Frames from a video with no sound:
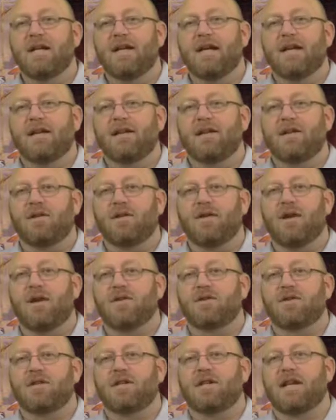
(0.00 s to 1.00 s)
and their
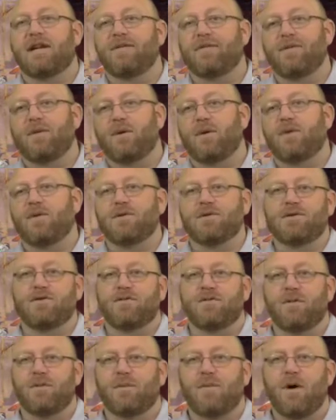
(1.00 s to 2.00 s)
laws are diverse
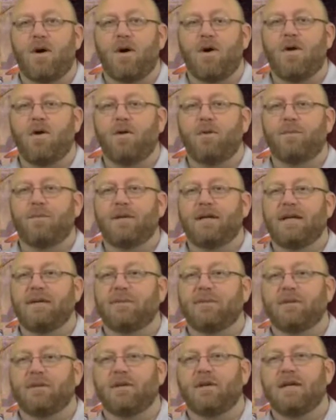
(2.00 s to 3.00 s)
from all
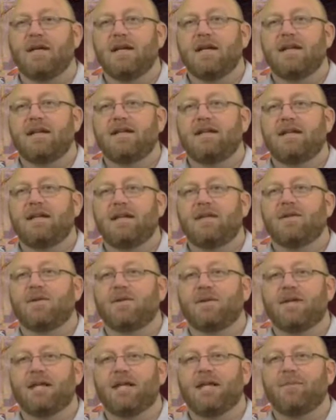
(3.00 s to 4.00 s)
people.
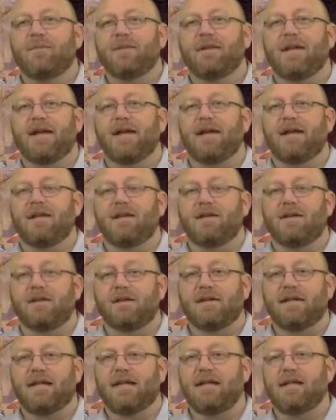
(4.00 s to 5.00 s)
Neither keep they the
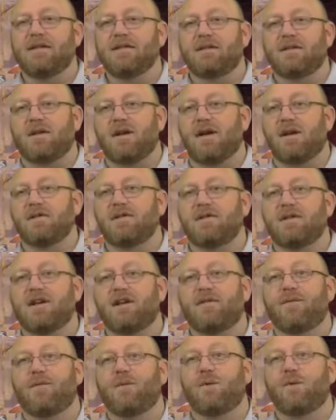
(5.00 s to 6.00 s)
king's laws,
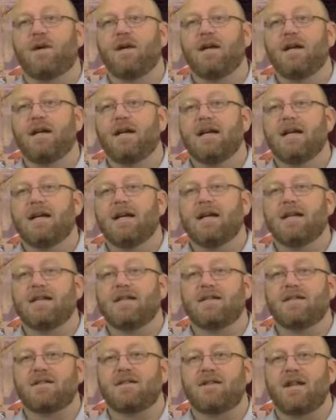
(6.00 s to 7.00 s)
therefore it
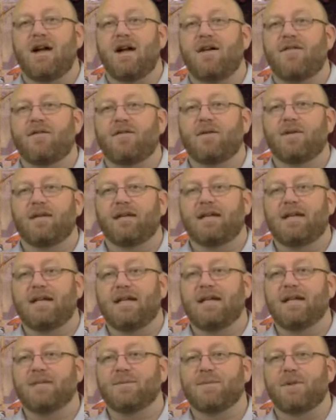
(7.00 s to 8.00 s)
is not for the
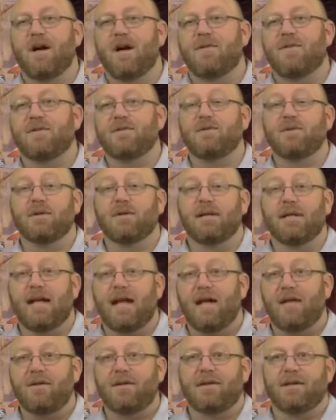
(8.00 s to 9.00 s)
king's profit to
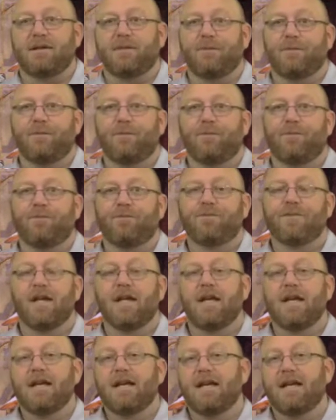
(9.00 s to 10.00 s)
allow them.
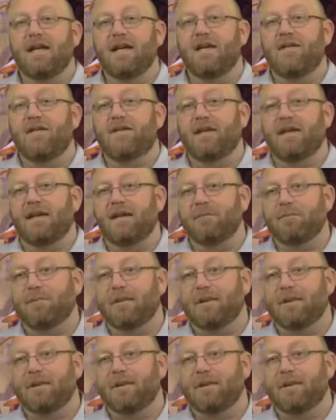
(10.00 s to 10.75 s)
If it